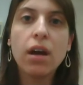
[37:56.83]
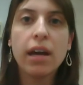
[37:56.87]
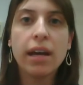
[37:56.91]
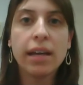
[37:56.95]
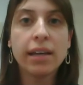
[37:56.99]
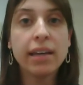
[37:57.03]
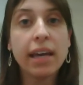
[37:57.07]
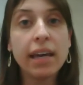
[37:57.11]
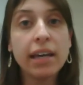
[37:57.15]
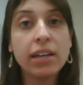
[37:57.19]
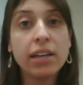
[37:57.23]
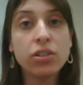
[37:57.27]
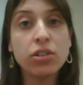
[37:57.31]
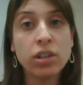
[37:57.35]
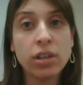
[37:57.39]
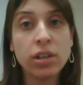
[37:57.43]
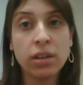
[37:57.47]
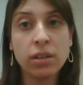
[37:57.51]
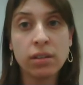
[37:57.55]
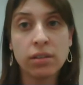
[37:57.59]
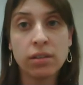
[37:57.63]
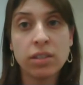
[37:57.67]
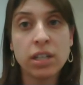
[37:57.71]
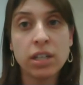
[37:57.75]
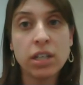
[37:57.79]

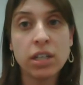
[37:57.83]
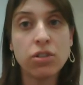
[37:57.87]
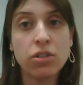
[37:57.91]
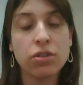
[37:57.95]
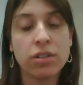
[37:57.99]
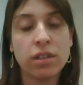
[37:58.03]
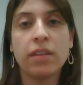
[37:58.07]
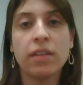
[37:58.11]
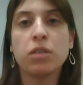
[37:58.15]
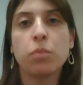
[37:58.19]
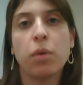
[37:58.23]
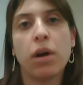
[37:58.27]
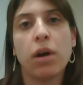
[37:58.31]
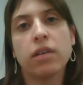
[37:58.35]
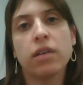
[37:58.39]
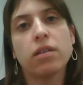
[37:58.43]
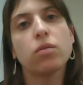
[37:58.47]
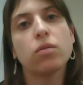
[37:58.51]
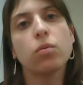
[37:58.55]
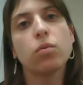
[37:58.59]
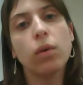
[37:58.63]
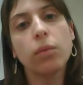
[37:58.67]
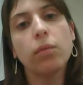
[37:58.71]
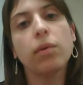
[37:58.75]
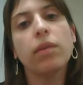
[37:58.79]
engaging teachers in this
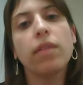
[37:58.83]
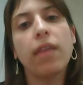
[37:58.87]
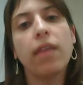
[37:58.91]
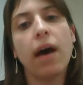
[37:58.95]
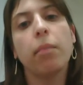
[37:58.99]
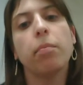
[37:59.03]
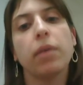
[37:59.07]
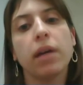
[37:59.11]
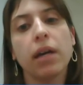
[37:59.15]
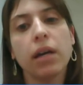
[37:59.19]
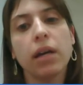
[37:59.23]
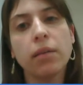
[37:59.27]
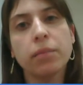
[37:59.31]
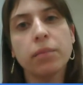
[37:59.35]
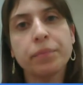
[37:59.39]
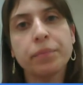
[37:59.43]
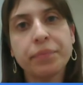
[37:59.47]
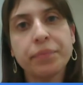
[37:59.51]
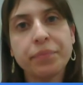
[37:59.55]
process, what would that be?